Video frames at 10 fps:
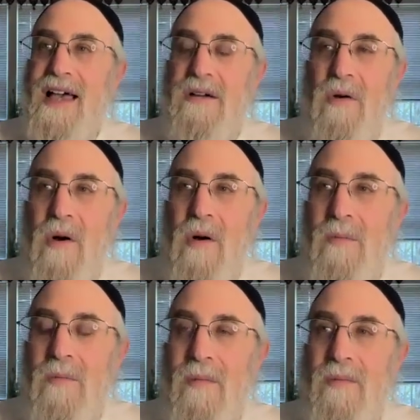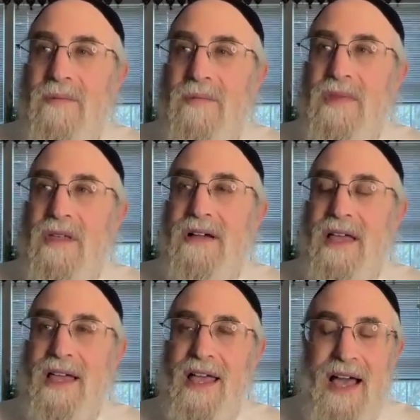I go home.
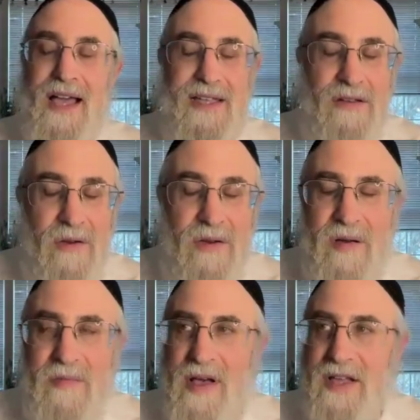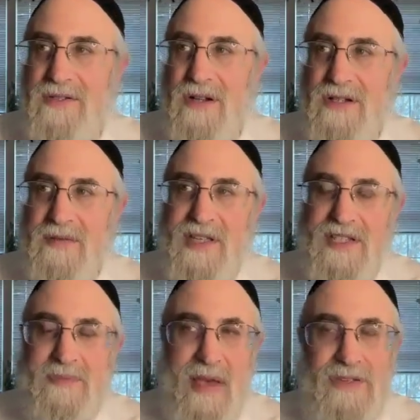Okay, I go home. I talk to my
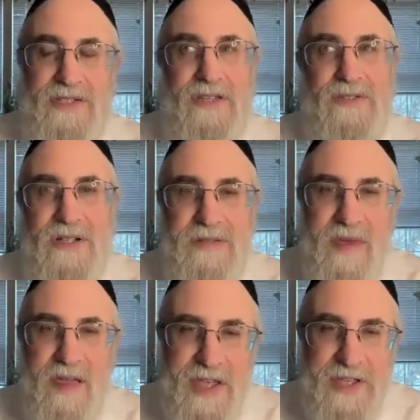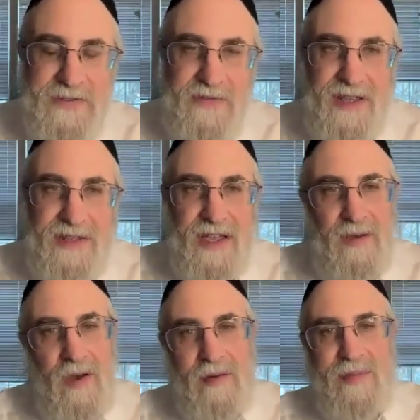spouse. I talk to my best friend. I
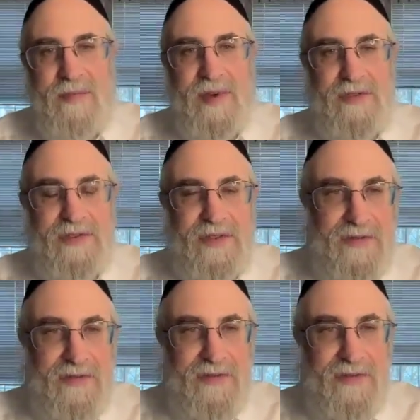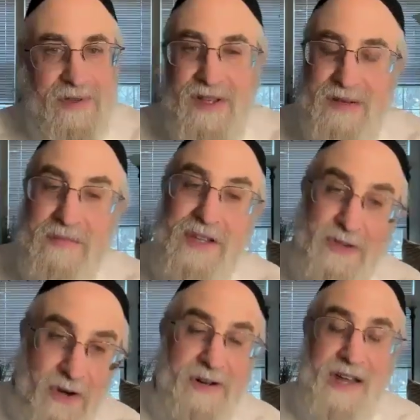call my mother on the phone. My
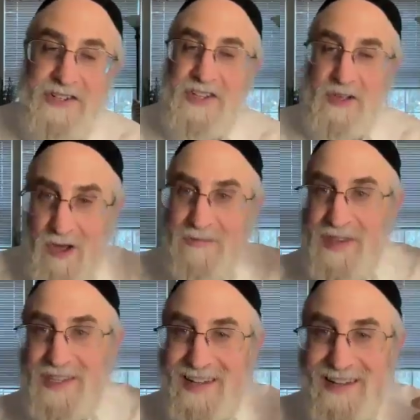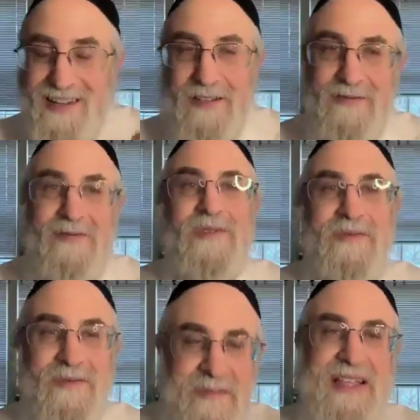daughter actually called me today on the
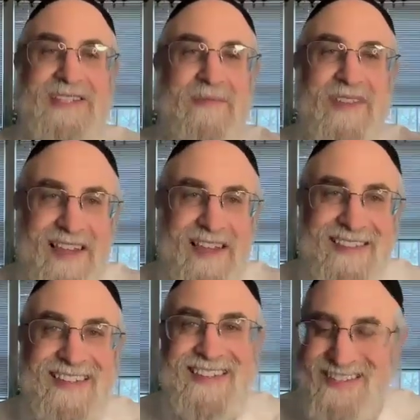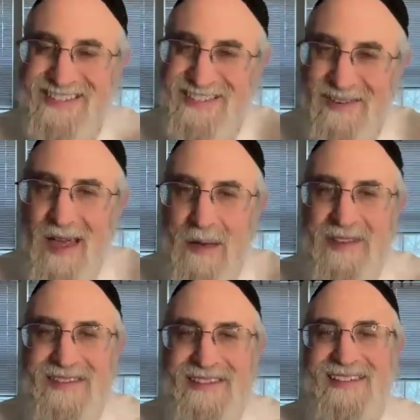phone about something like this. So
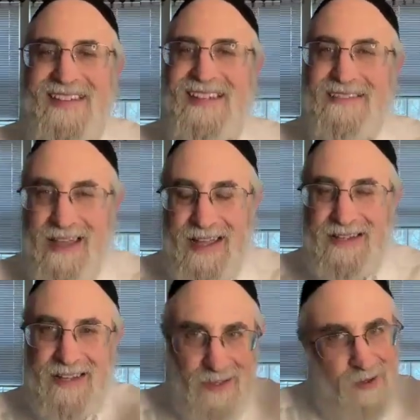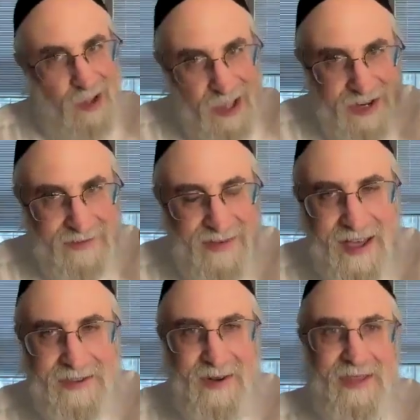happens, right? You call your
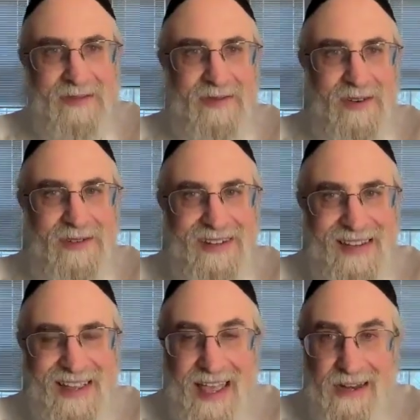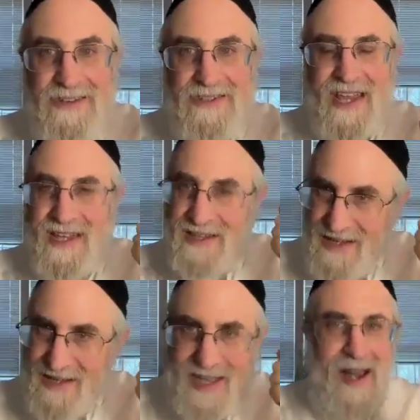father on the phone and you say,
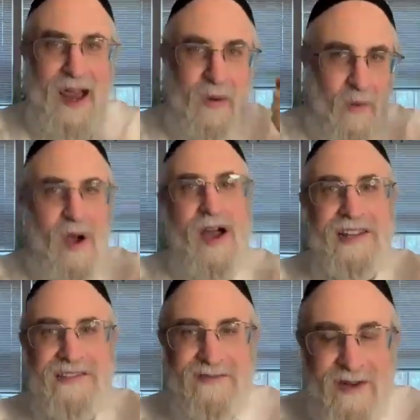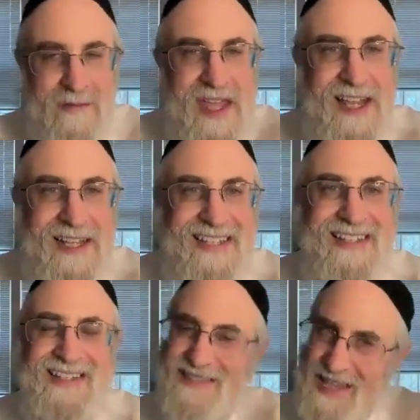"Can I whine for a minute?"
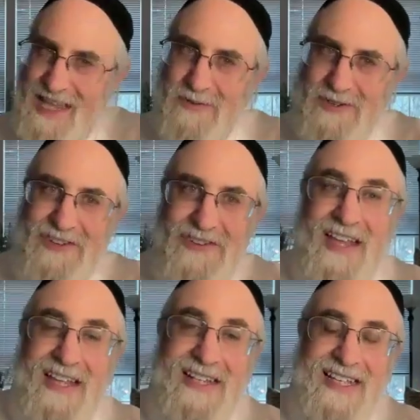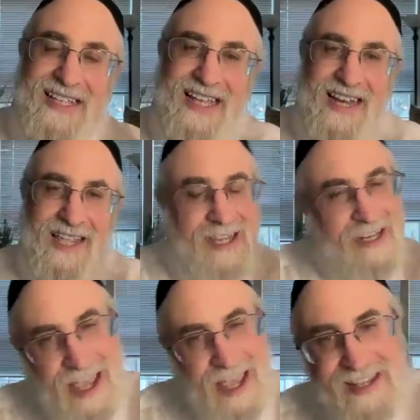That's what she said. And I
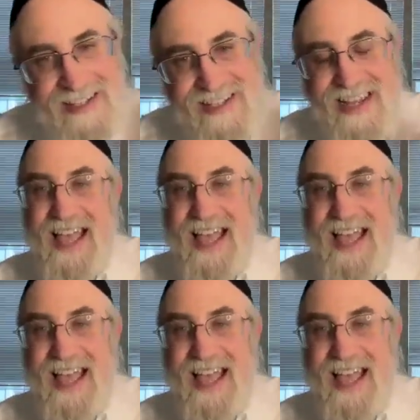said, yes.